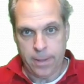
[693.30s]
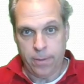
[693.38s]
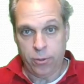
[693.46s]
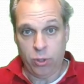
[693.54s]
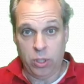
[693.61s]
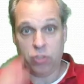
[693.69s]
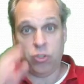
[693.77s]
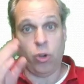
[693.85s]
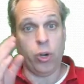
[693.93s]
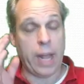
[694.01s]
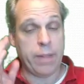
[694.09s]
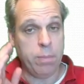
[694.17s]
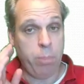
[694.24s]
So let's
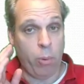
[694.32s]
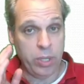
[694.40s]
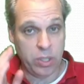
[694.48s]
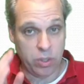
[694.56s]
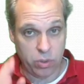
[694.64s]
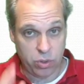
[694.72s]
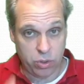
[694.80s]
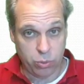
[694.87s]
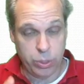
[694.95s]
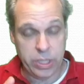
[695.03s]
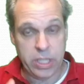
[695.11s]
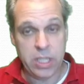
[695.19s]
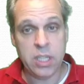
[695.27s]
start at the point
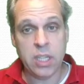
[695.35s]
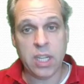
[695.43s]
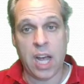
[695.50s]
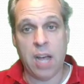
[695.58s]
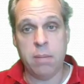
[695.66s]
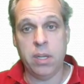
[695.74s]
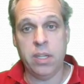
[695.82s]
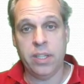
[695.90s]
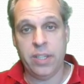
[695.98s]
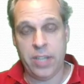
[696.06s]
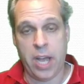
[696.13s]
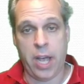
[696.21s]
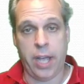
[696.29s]
3,
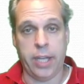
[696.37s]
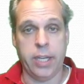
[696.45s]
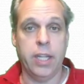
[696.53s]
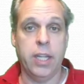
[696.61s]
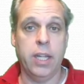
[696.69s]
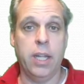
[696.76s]
9.